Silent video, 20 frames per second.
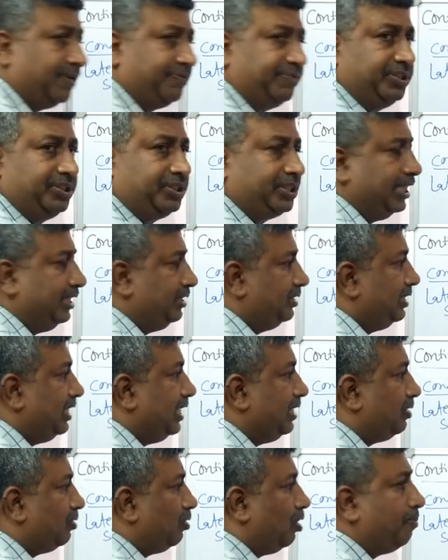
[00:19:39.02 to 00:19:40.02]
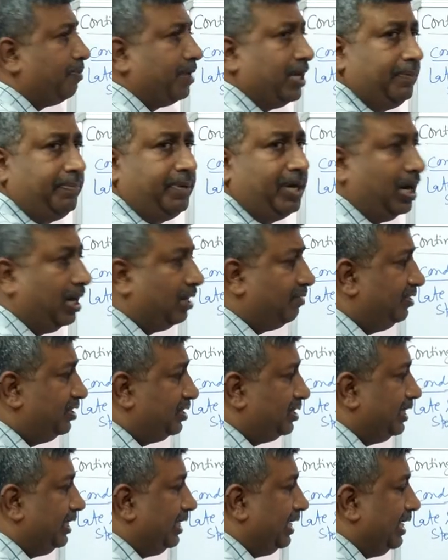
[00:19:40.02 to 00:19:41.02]
off stage, then crop can be
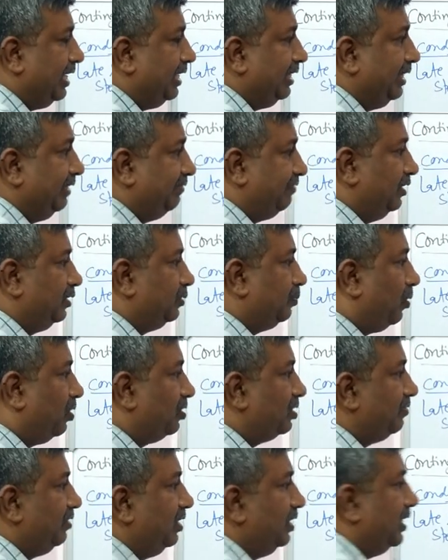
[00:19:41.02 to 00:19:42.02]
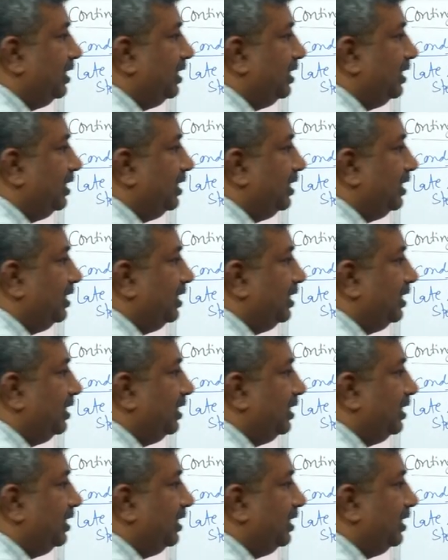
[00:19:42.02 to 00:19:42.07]
harvested. And if it is possible,